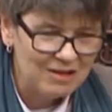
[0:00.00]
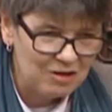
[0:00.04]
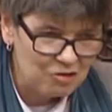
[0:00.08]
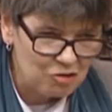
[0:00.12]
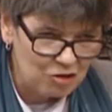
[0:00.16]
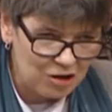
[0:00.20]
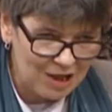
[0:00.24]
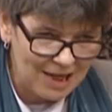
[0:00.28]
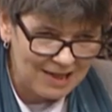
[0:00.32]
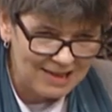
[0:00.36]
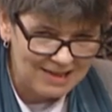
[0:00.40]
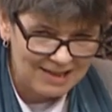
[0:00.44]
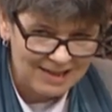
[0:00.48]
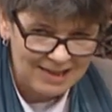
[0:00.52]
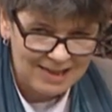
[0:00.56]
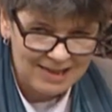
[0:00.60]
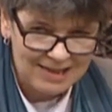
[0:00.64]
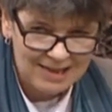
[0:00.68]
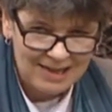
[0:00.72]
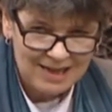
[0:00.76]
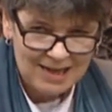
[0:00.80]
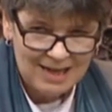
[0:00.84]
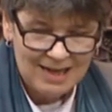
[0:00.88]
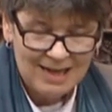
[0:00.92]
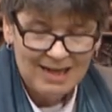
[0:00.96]

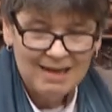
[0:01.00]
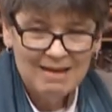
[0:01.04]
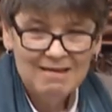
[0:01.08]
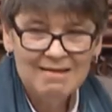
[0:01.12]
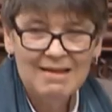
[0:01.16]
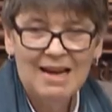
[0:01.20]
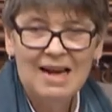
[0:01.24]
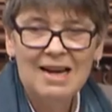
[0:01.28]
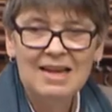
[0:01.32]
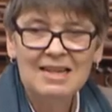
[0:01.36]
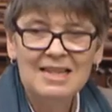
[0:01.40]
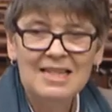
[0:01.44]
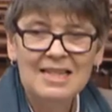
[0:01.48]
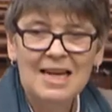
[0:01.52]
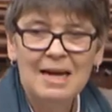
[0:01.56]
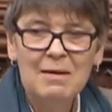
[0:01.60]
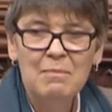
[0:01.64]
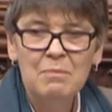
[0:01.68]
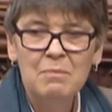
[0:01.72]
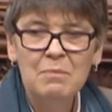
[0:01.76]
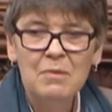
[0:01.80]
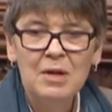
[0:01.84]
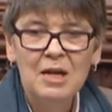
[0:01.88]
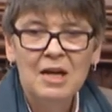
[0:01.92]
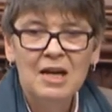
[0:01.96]
suggested, that
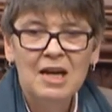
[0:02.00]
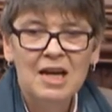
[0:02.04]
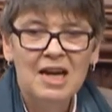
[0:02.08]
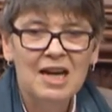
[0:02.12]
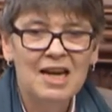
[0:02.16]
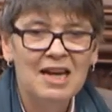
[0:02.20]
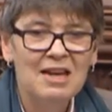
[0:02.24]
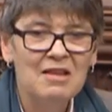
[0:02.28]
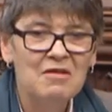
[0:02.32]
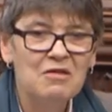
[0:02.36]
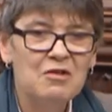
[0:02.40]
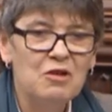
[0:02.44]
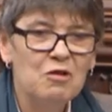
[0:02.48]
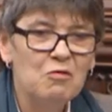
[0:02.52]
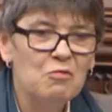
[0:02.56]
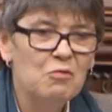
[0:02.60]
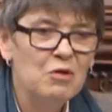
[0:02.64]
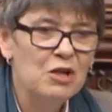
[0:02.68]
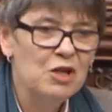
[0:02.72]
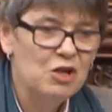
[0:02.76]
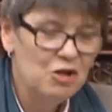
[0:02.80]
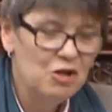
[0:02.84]
that we